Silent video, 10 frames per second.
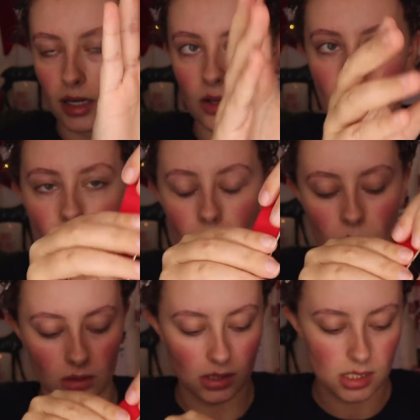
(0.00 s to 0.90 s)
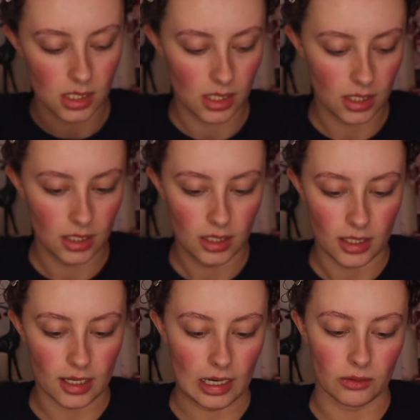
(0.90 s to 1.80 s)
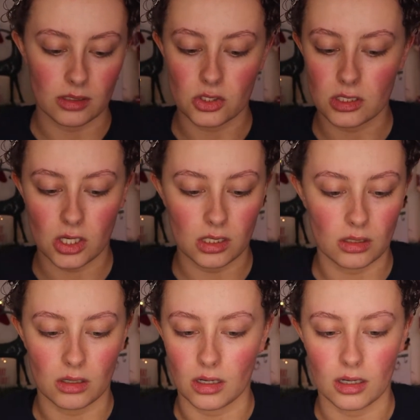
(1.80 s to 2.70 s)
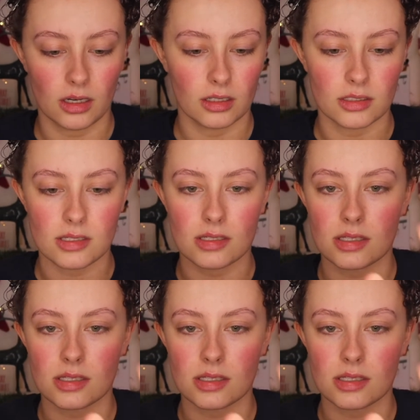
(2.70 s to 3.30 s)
and gold. And now this shade, oh, this is